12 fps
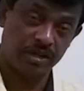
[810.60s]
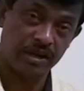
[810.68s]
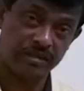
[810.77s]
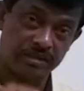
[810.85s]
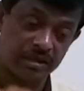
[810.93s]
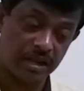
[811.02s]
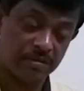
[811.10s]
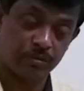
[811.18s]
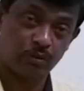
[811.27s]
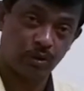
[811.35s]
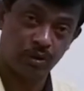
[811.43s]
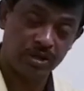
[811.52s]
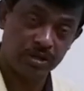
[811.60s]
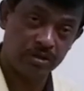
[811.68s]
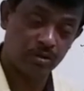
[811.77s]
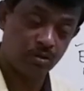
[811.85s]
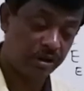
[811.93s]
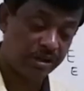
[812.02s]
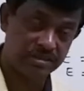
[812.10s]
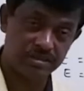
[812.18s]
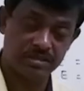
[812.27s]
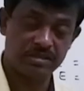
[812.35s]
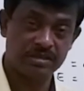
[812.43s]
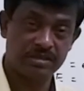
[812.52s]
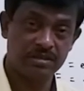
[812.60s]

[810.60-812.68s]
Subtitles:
the time of throwing coins,